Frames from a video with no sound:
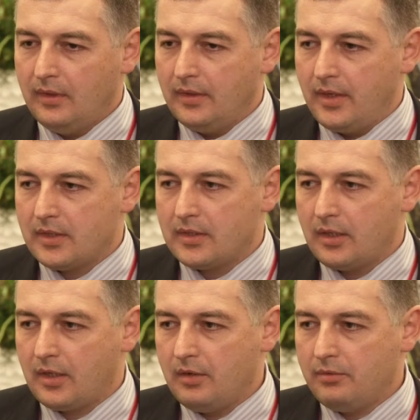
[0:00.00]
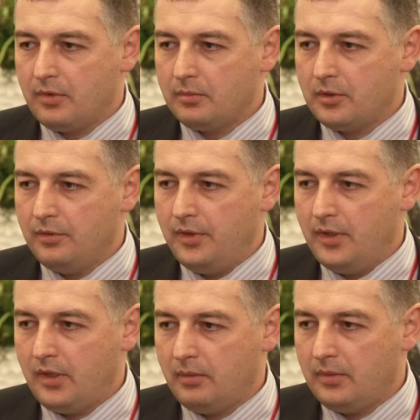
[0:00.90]
Yes, I'm coming from
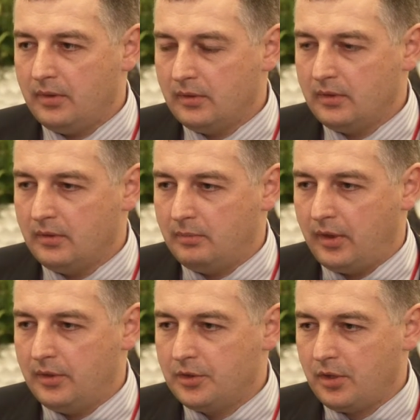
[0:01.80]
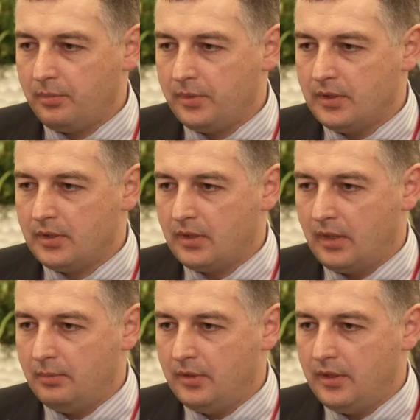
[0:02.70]
Slovenia, and my job is
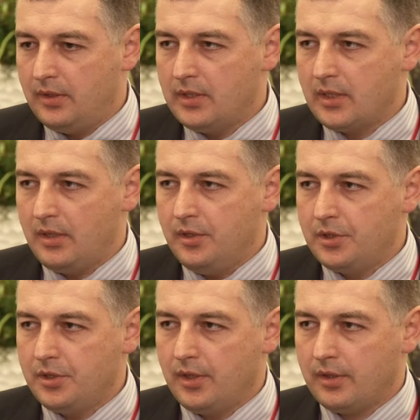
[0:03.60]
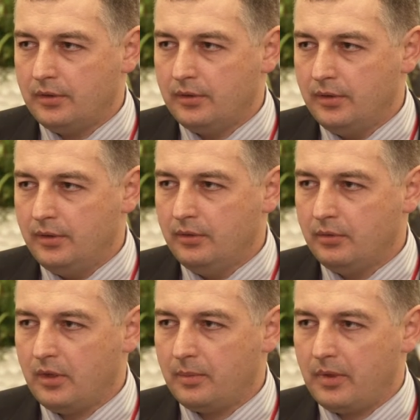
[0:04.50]
I'm a lead design engineer in
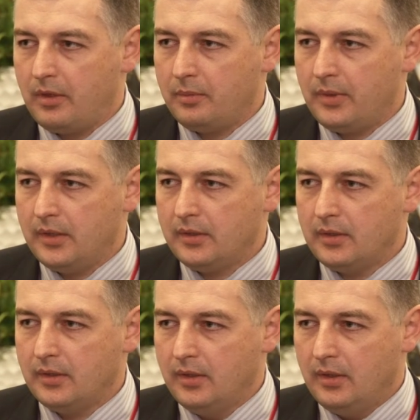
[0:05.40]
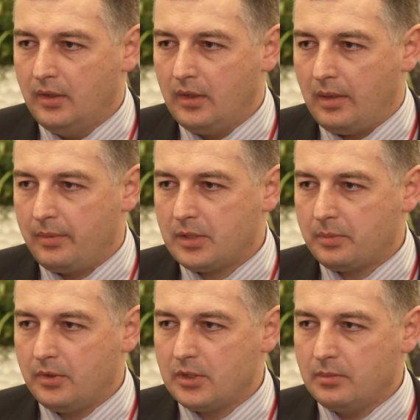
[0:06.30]
nuclear power plant. I'm
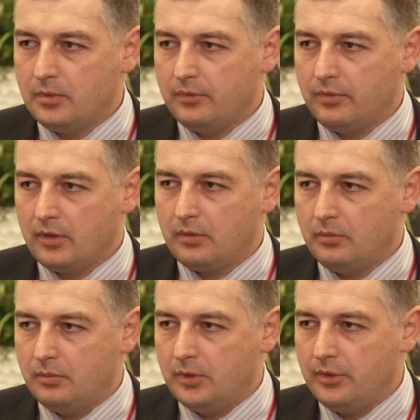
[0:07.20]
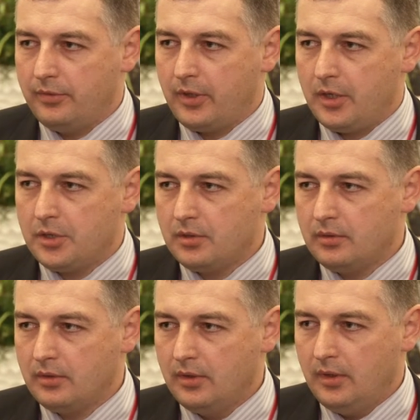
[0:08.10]
responsible for modification
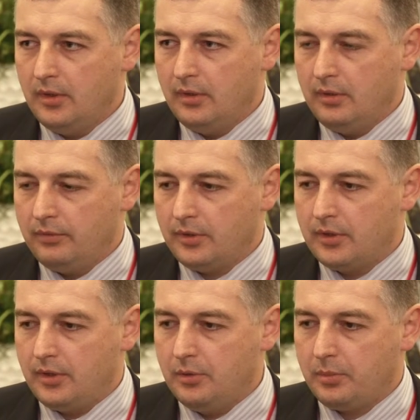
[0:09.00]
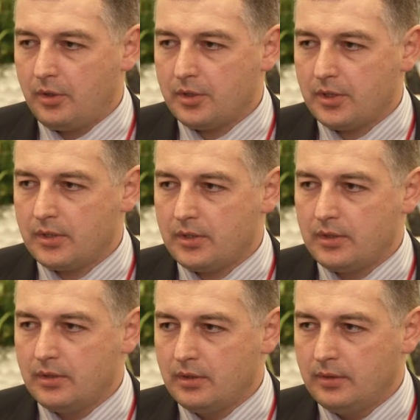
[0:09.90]
for the new projects.